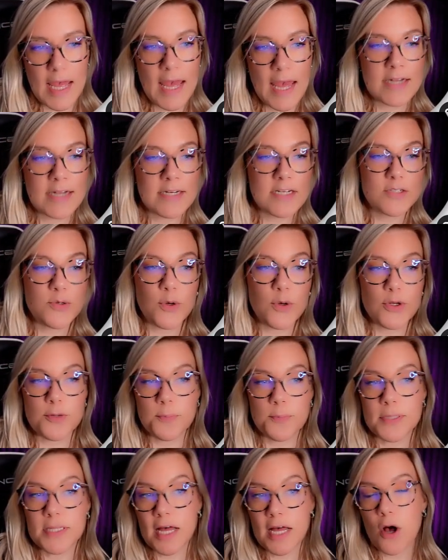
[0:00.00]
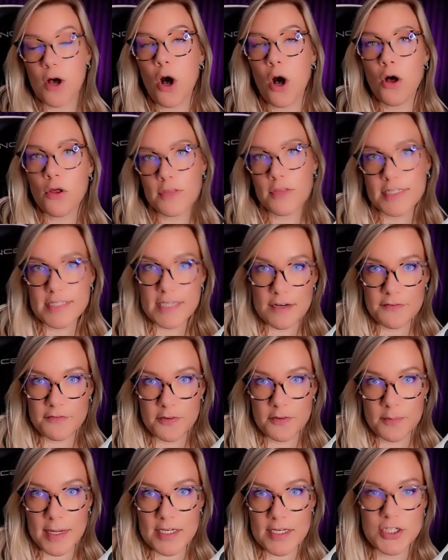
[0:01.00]
and it's going to plug all this
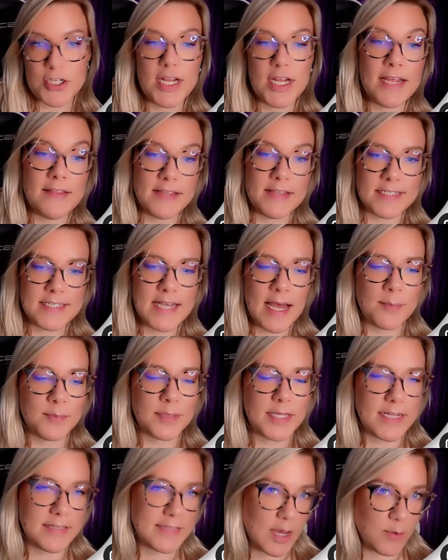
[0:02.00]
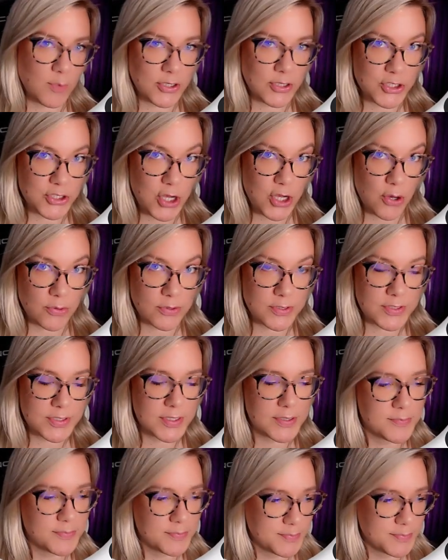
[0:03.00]
information in the template that we chose.